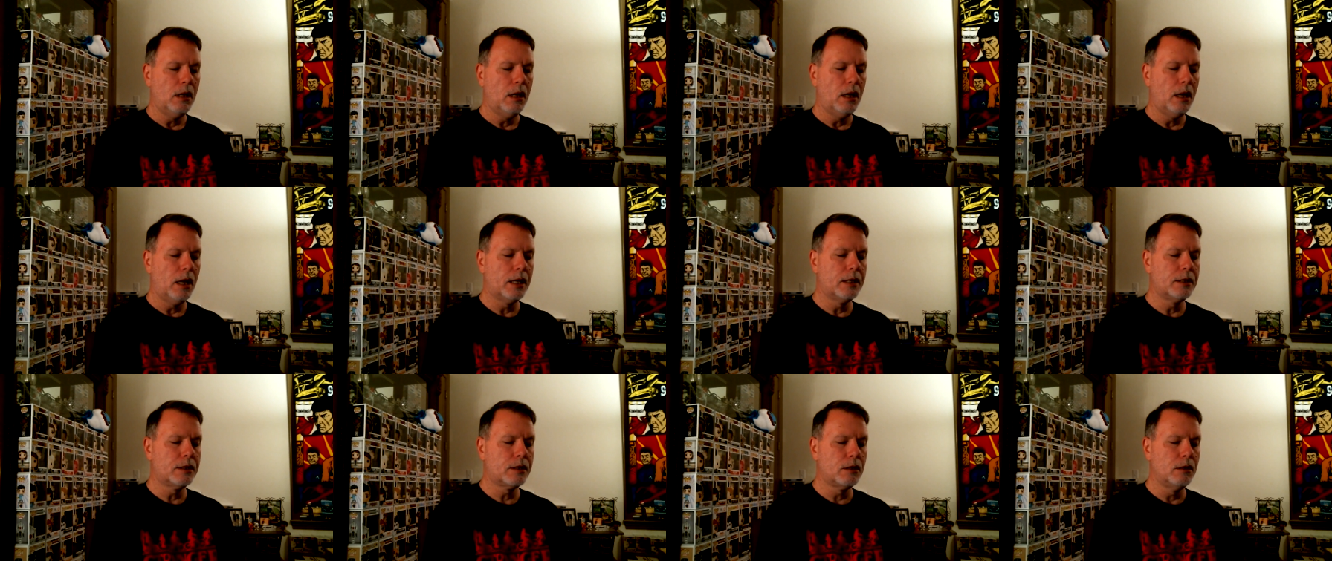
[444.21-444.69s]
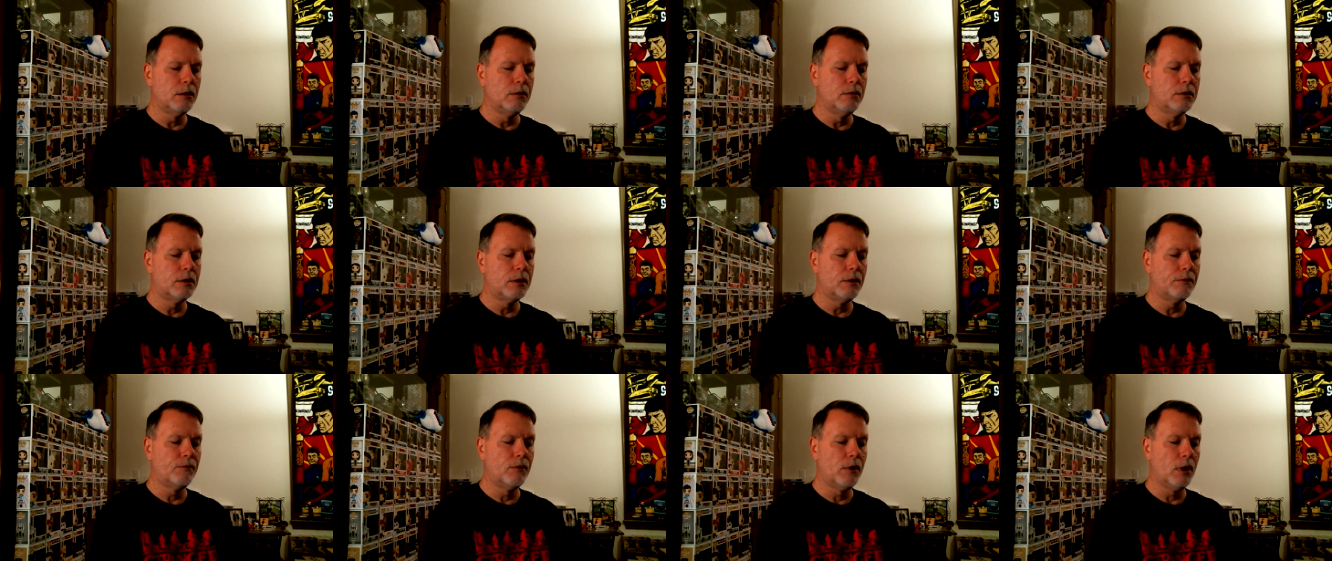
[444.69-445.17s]

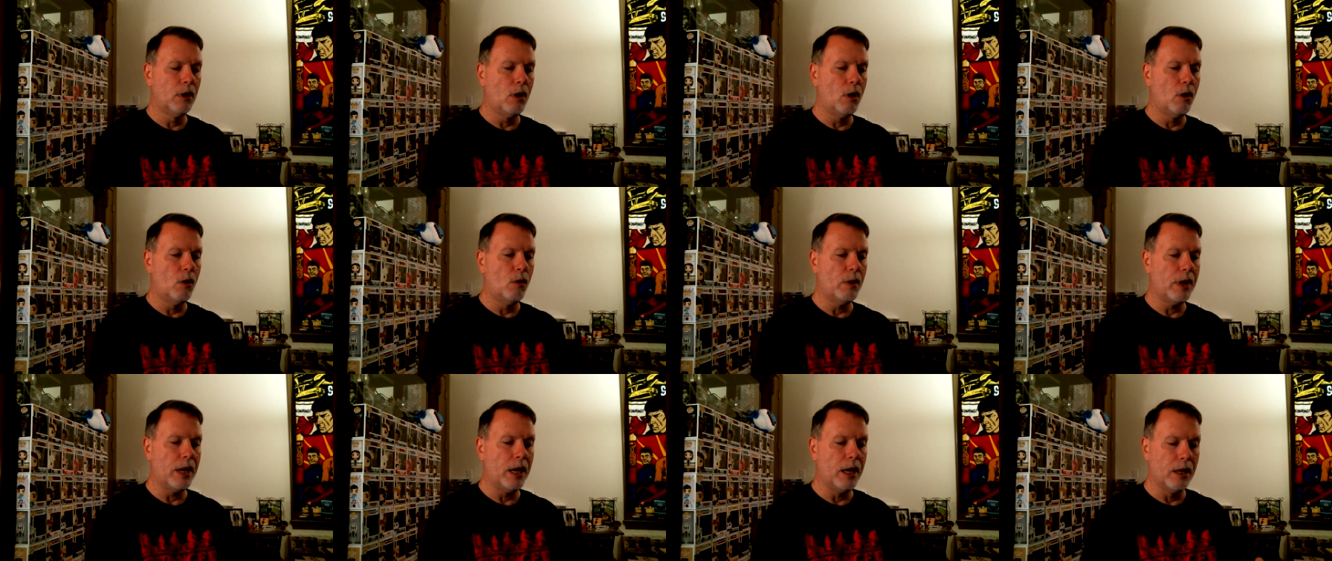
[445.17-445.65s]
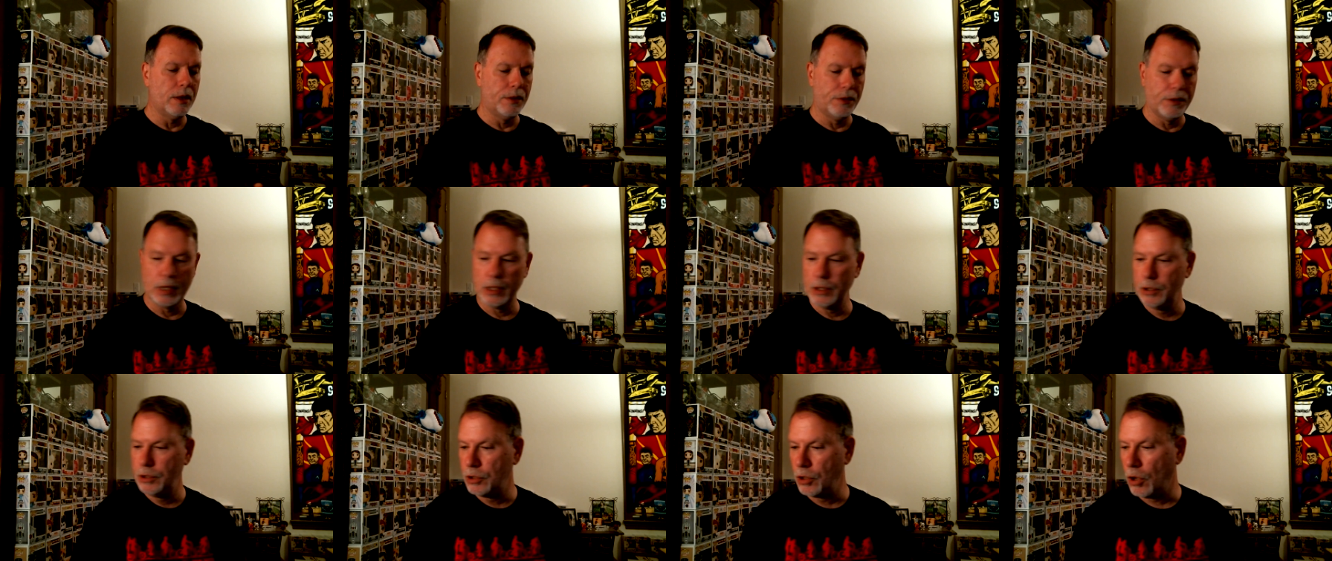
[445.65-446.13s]
exclusive glow in
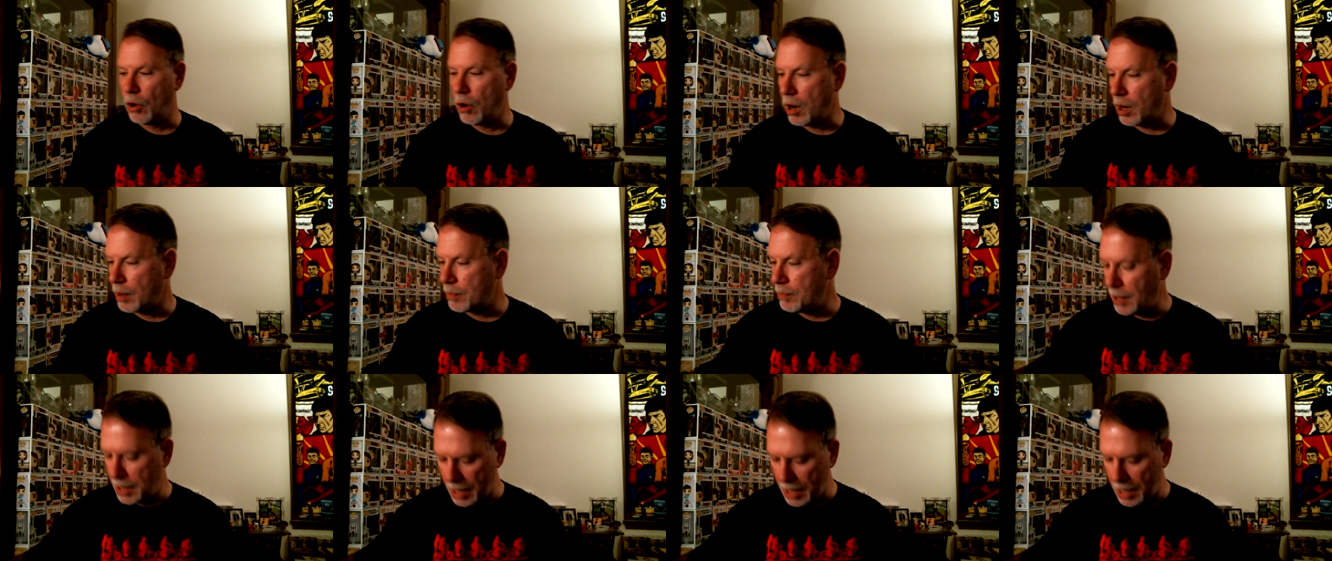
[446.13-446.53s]
the dark.